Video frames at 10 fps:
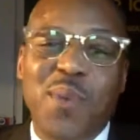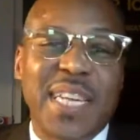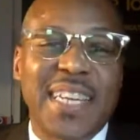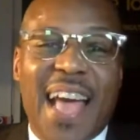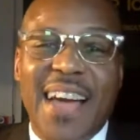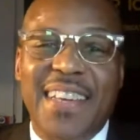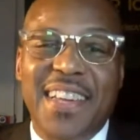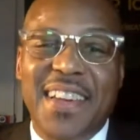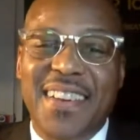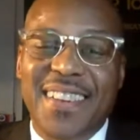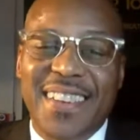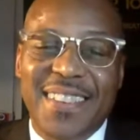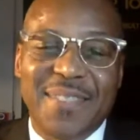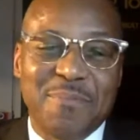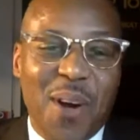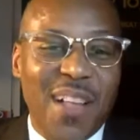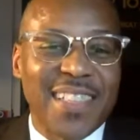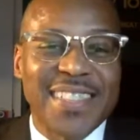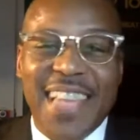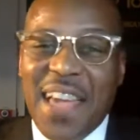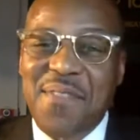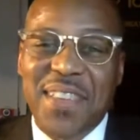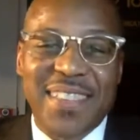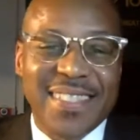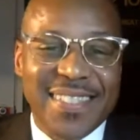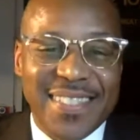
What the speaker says: we get out of here. Paula, David.